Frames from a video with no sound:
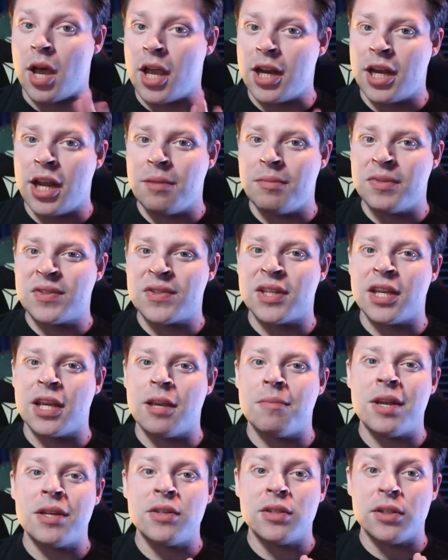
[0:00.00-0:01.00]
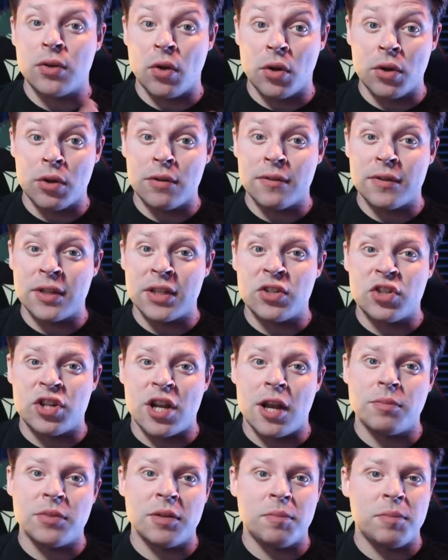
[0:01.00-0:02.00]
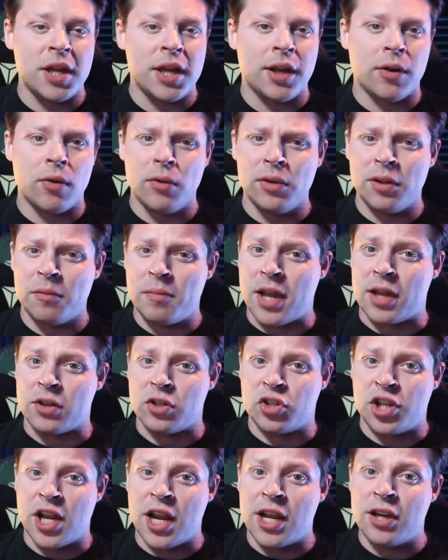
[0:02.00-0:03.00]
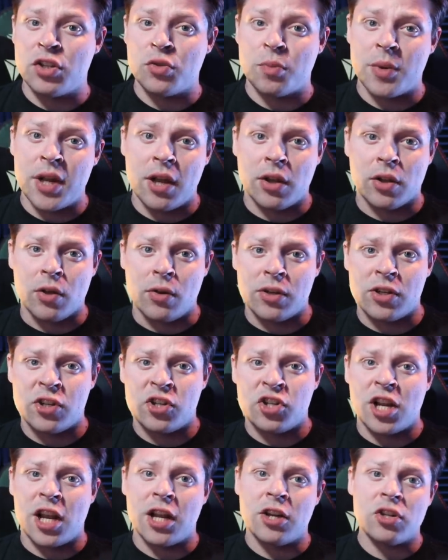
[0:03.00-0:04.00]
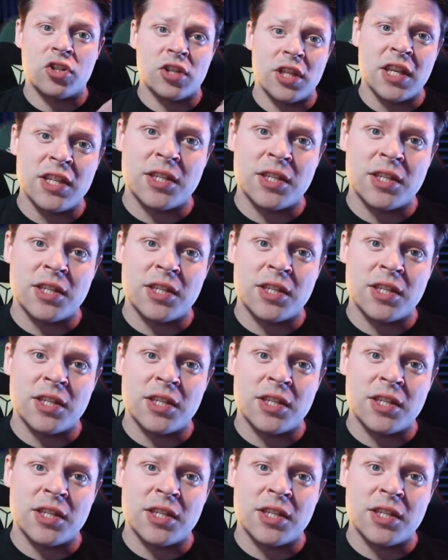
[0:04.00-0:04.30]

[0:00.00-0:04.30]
My name is Liam and in honor of this chapter being all about change, we are going to change